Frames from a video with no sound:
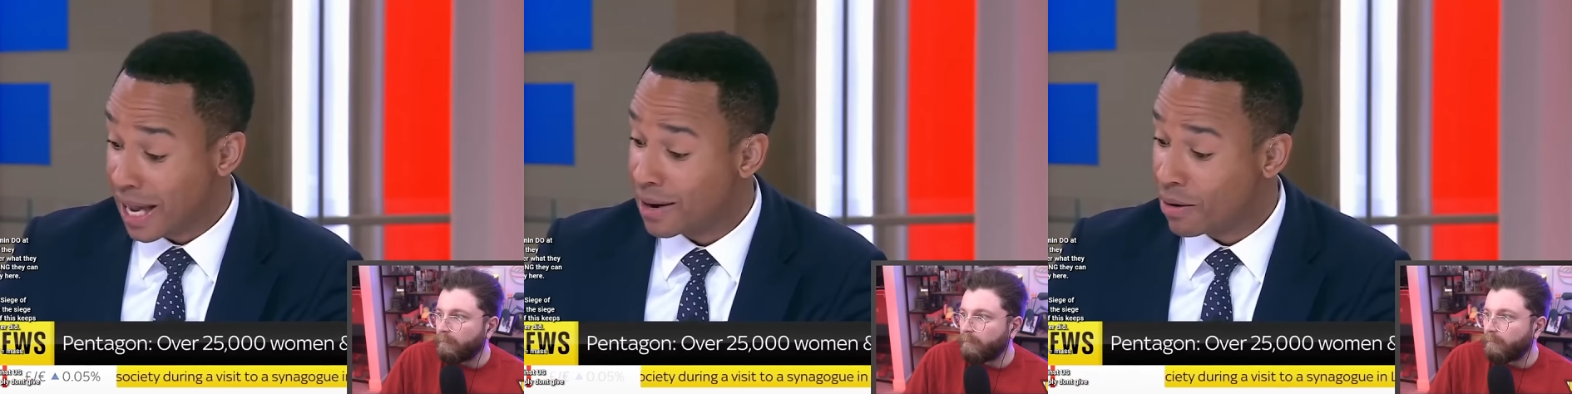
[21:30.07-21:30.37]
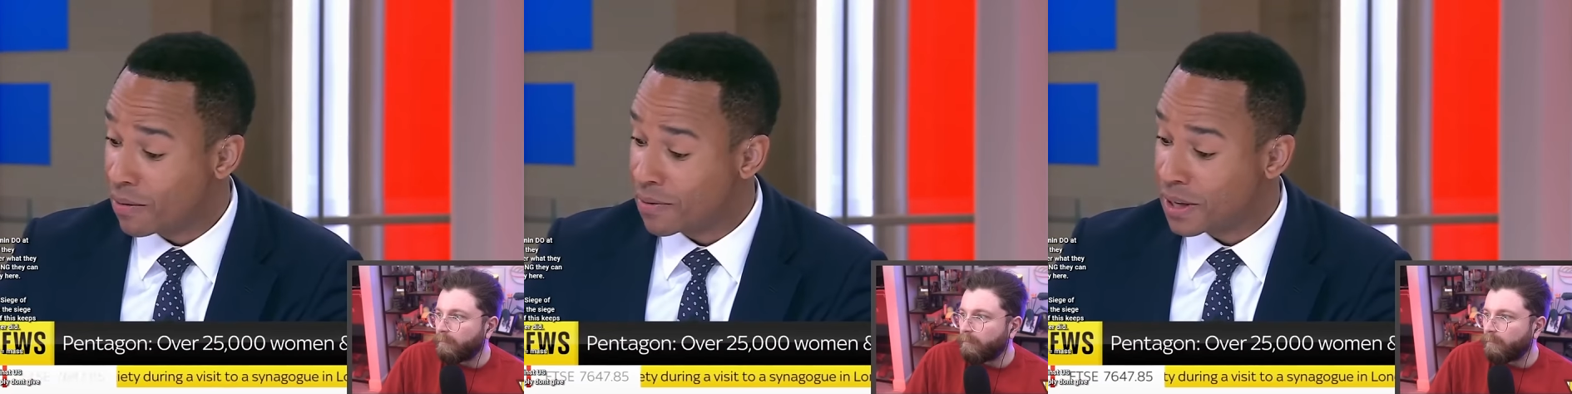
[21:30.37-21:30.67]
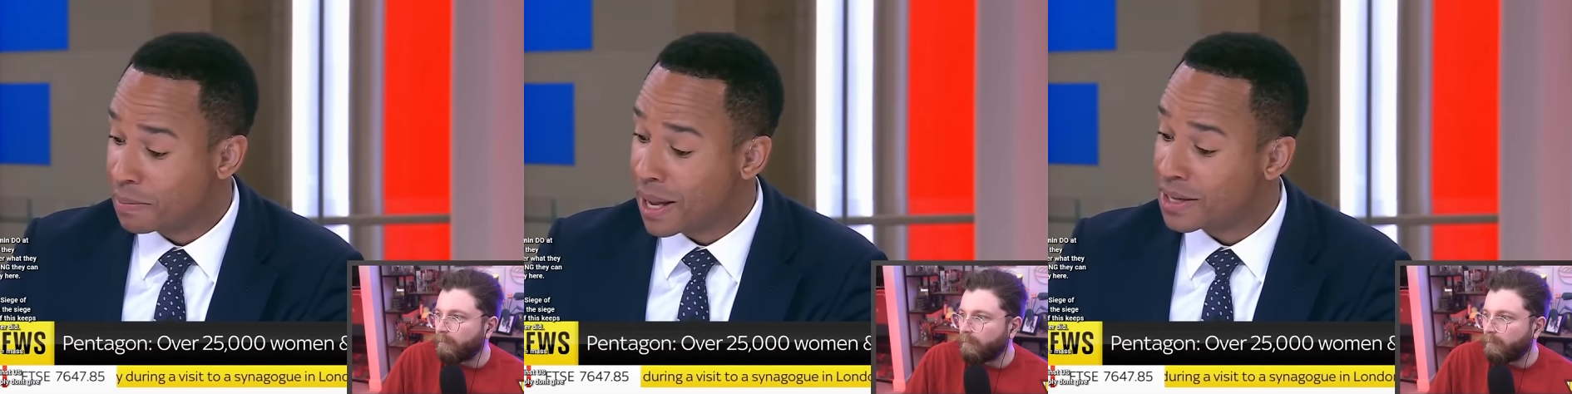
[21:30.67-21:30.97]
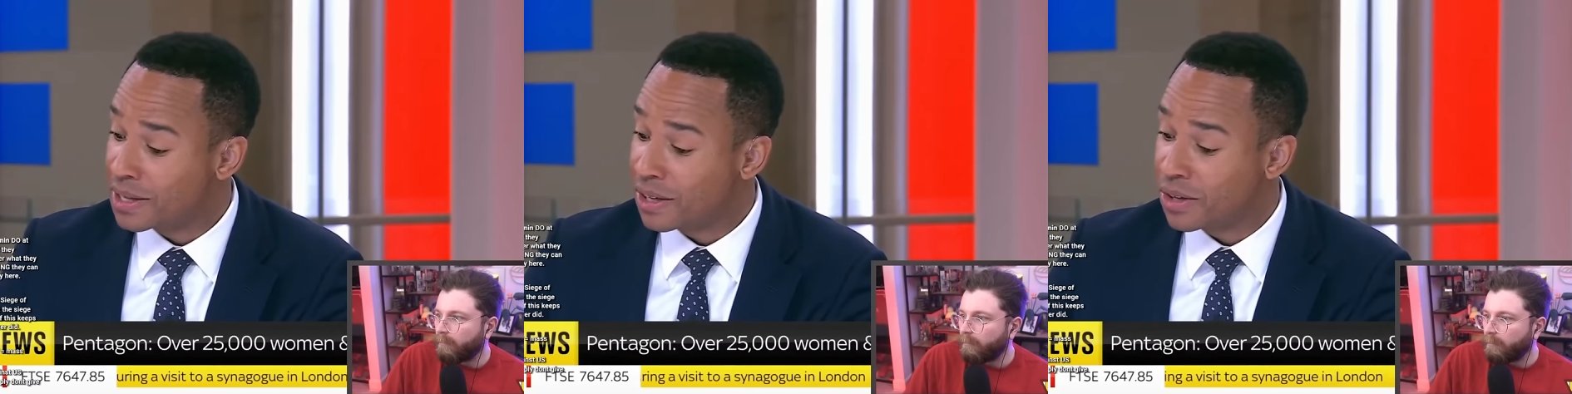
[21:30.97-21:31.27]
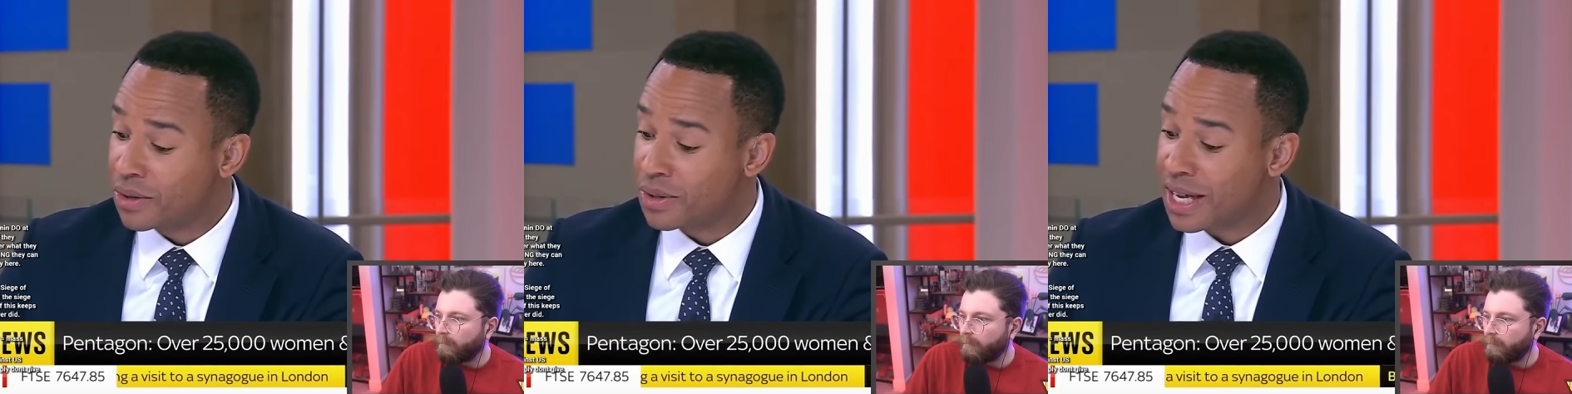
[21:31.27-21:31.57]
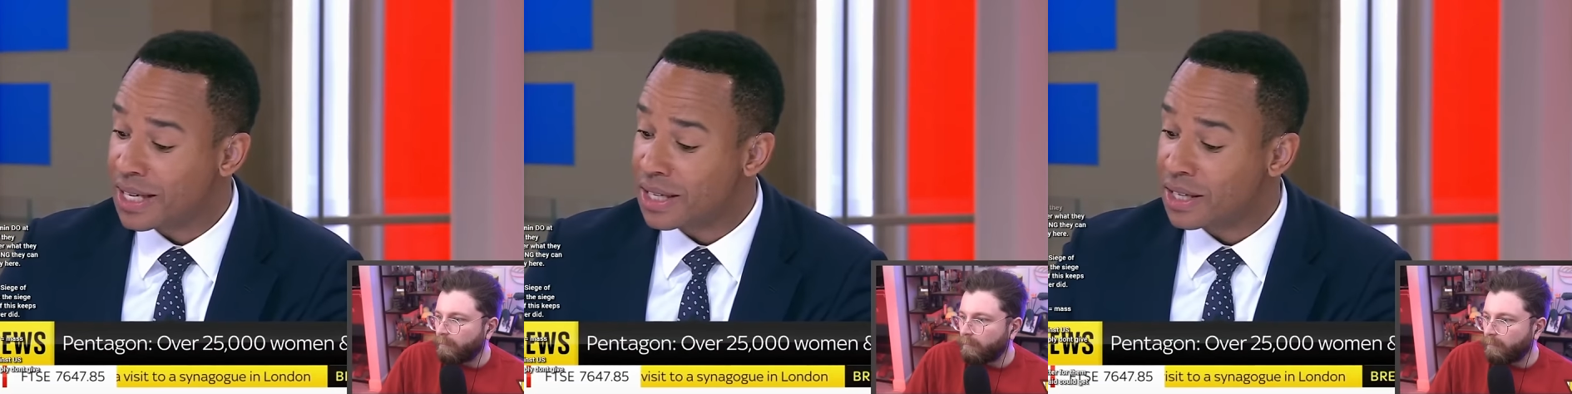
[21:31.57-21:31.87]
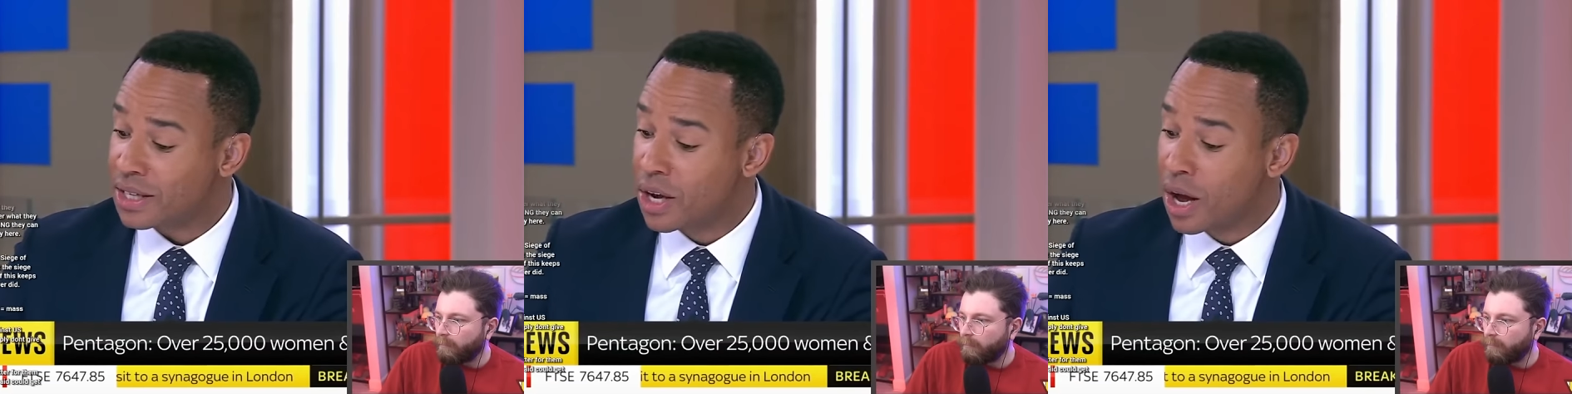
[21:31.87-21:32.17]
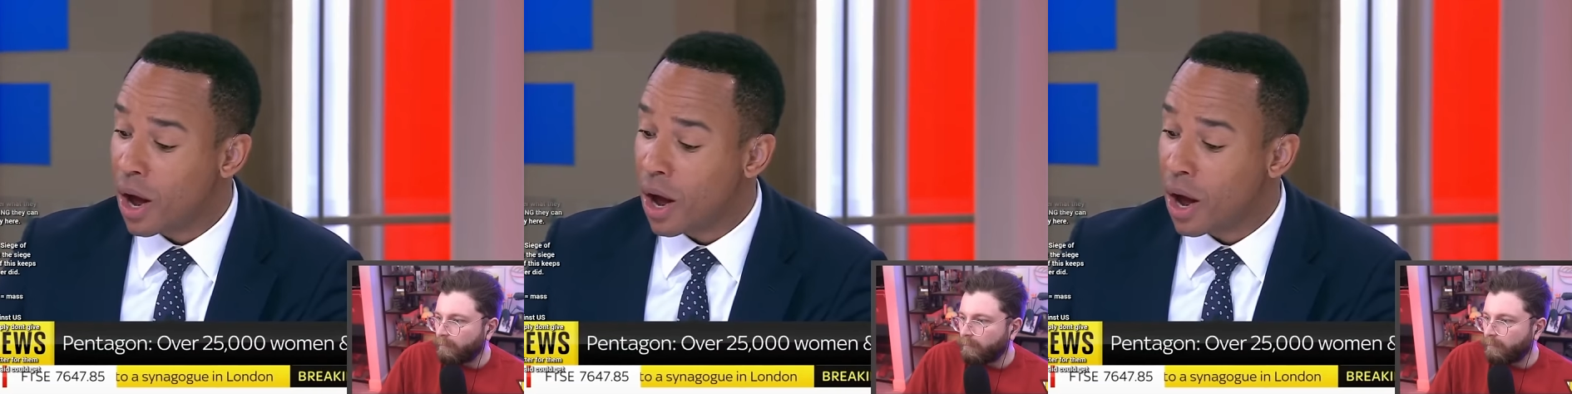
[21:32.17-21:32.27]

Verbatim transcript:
Speaker 1: head of the Pentagon, who says that